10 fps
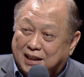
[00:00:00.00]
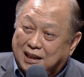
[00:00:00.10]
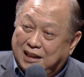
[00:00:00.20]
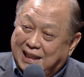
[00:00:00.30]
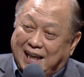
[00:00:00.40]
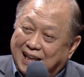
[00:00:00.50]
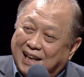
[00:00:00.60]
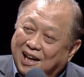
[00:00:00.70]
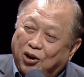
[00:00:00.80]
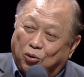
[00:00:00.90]
they can
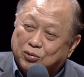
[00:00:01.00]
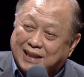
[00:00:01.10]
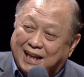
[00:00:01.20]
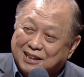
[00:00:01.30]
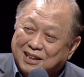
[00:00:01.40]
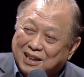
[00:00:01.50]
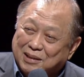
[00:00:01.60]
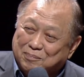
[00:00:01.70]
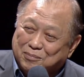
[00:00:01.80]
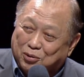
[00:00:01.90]
hold 10
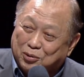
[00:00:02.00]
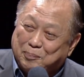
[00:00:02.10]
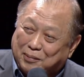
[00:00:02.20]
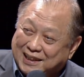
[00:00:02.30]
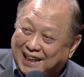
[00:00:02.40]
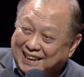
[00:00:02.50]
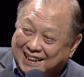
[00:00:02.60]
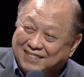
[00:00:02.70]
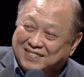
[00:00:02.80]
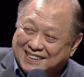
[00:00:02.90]
roti prata and
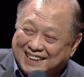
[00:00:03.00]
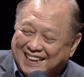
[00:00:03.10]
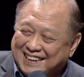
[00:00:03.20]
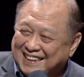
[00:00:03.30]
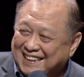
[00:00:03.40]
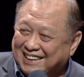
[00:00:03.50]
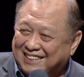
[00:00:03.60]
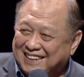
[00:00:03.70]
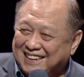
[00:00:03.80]
give, isn't it? You know.